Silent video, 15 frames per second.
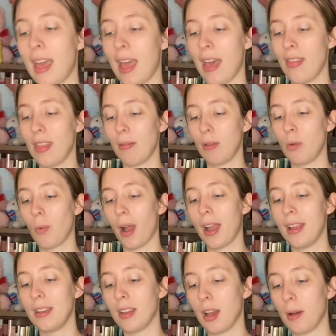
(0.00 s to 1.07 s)
and then we
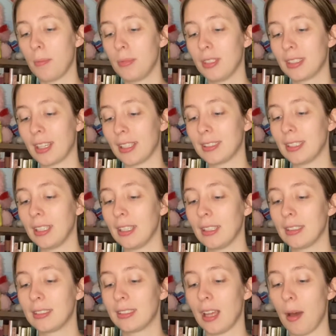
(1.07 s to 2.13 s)
wind up discussing
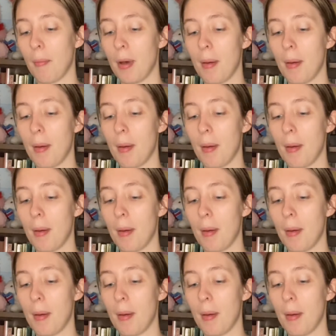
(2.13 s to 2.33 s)
some